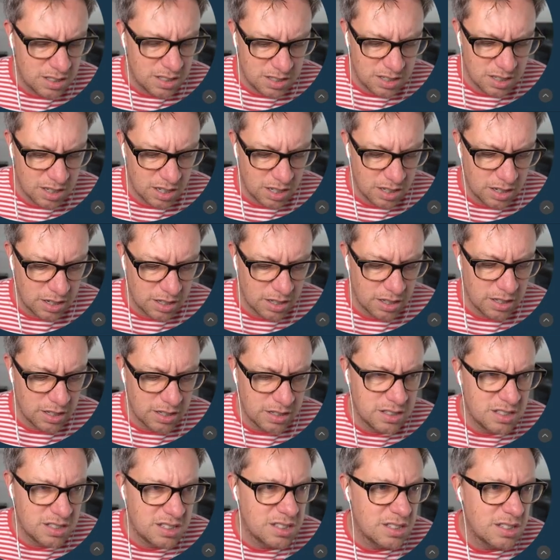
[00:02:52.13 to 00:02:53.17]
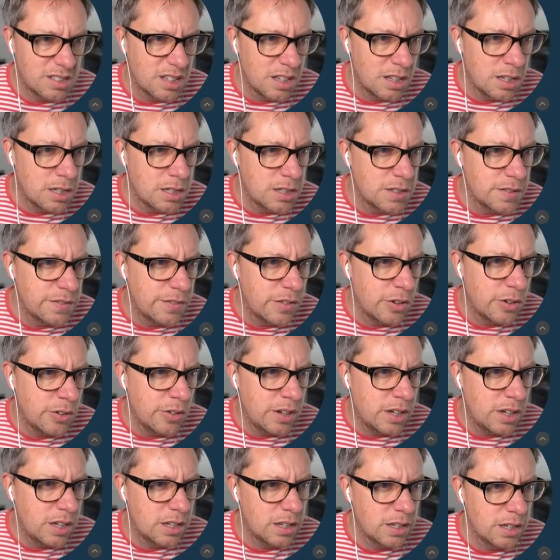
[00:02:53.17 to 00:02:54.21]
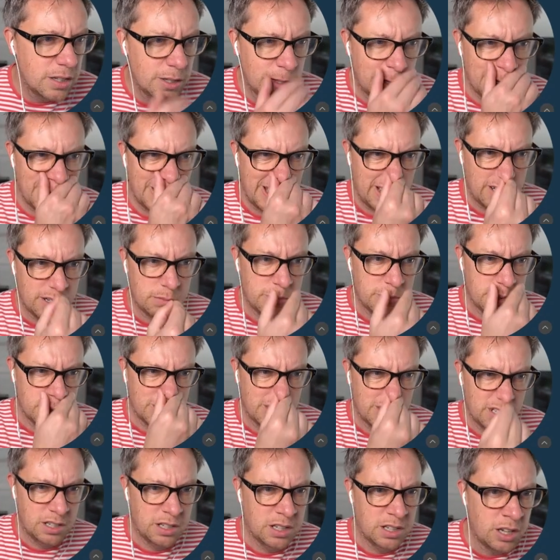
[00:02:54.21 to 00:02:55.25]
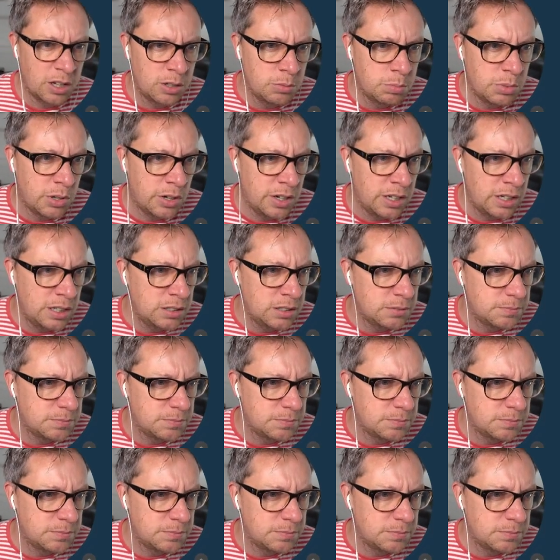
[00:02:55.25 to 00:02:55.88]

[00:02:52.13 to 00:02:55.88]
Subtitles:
done a search for it. GitHub Copilot.